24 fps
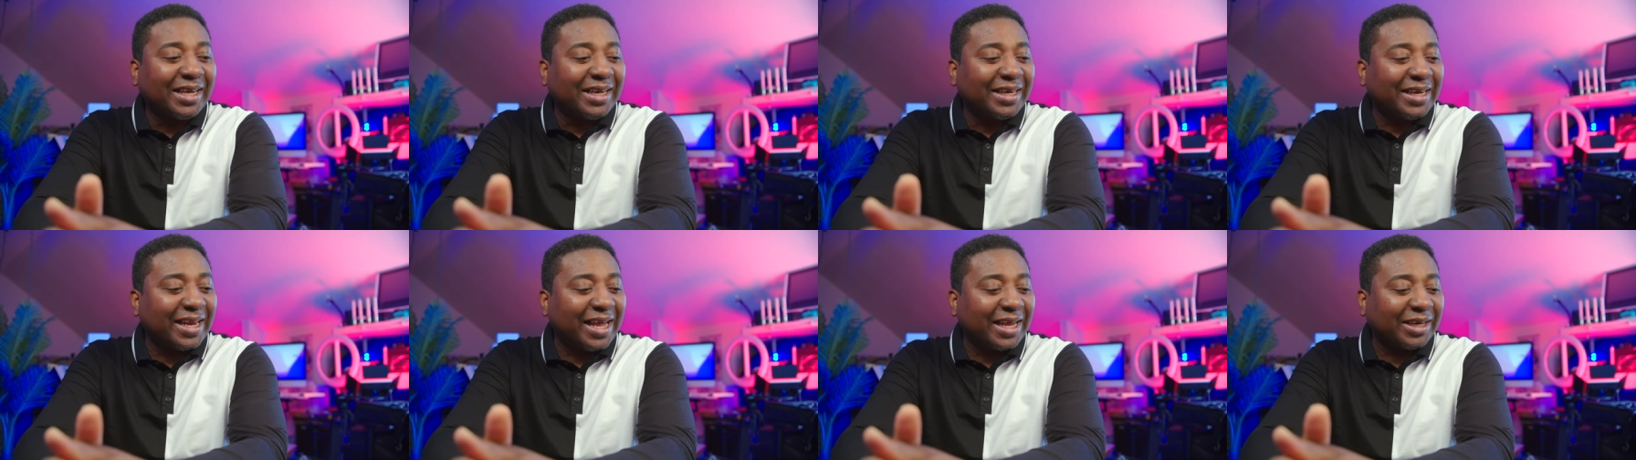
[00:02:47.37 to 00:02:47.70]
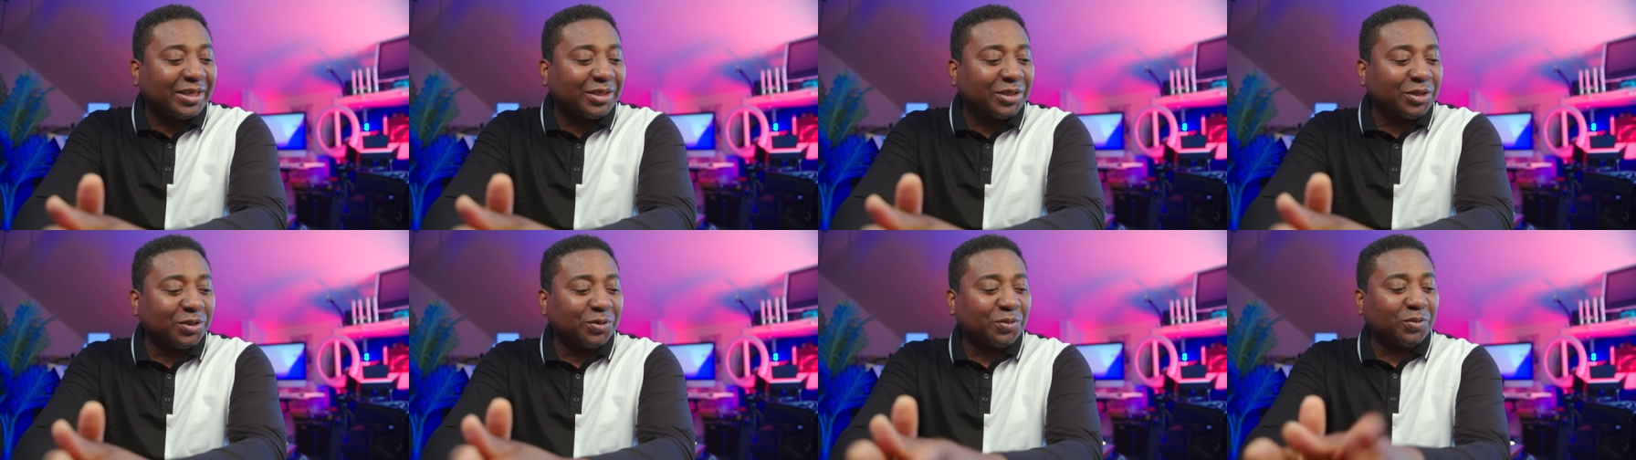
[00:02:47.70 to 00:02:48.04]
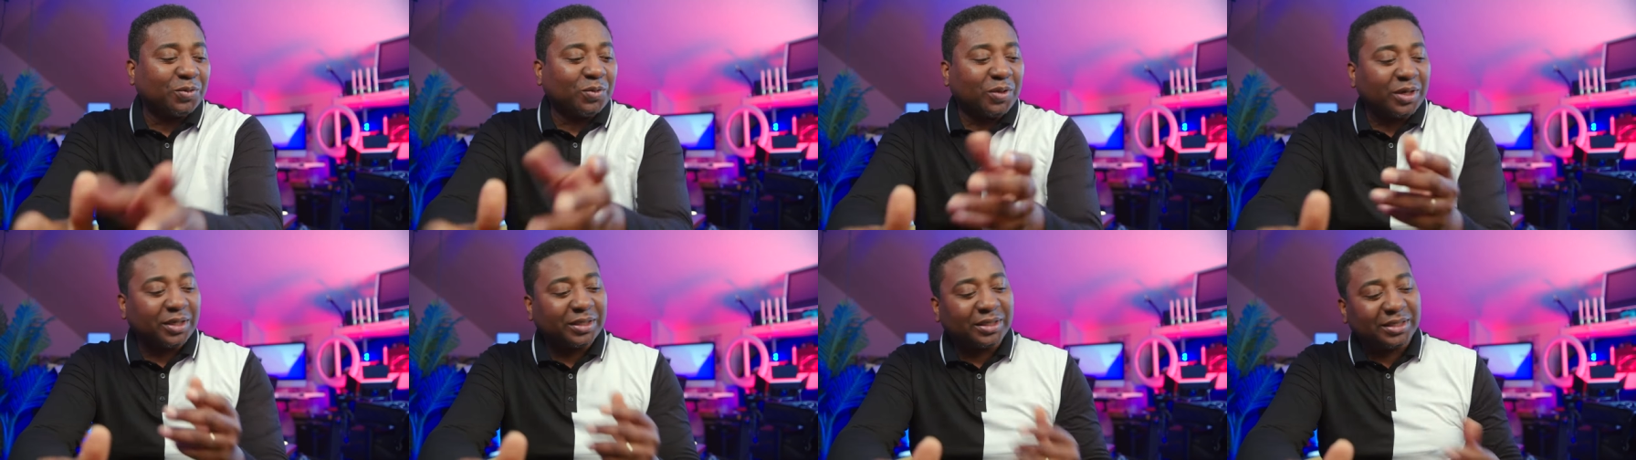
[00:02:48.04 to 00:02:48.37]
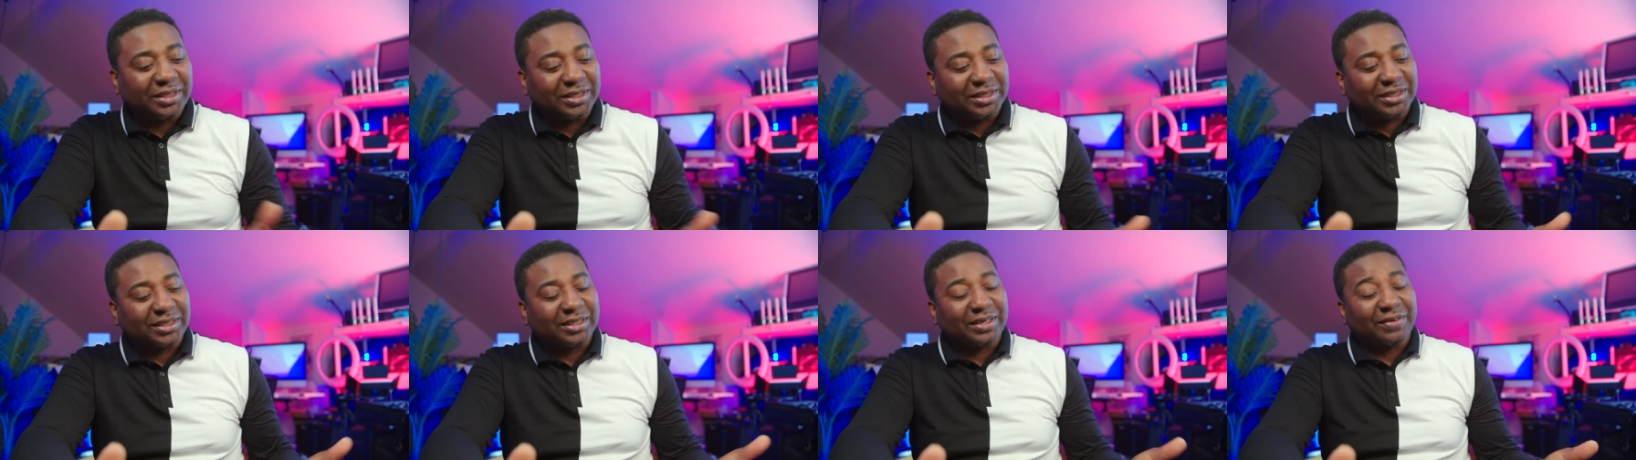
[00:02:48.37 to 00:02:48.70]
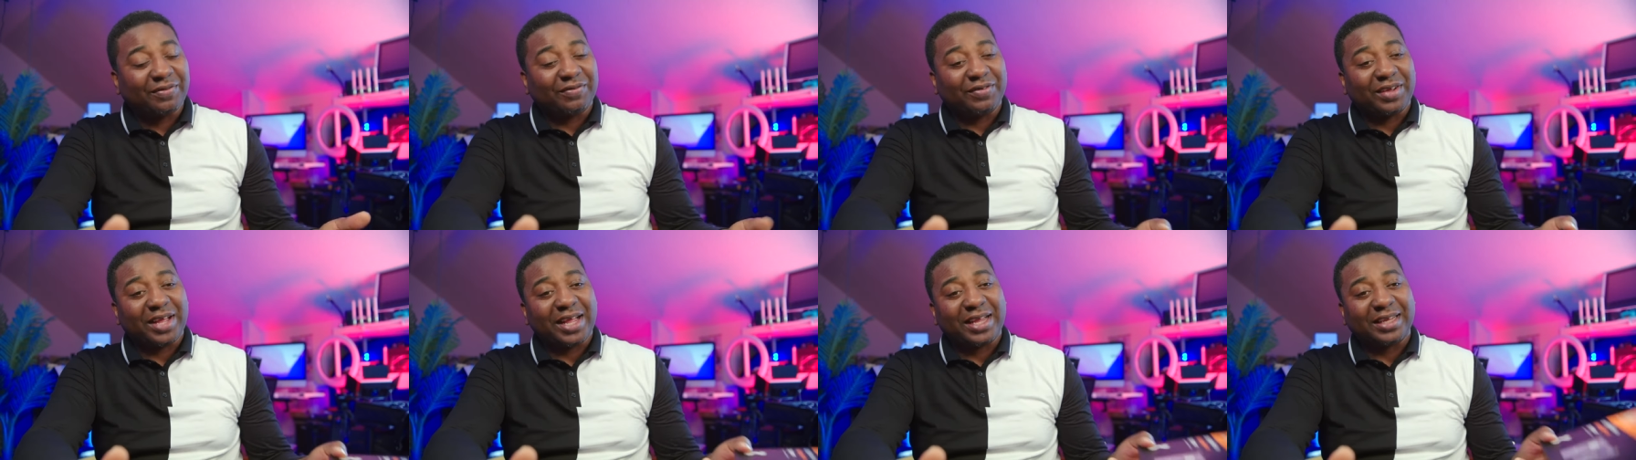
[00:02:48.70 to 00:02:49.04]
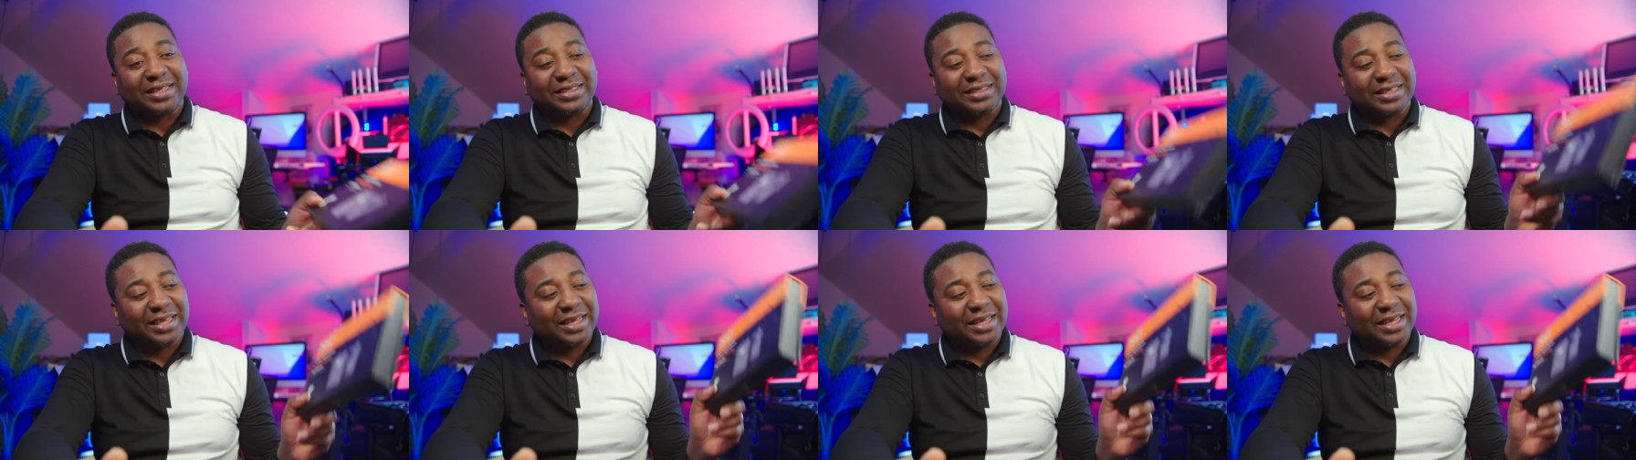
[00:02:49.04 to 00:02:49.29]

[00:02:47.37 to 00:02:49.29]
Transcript: that you want this device,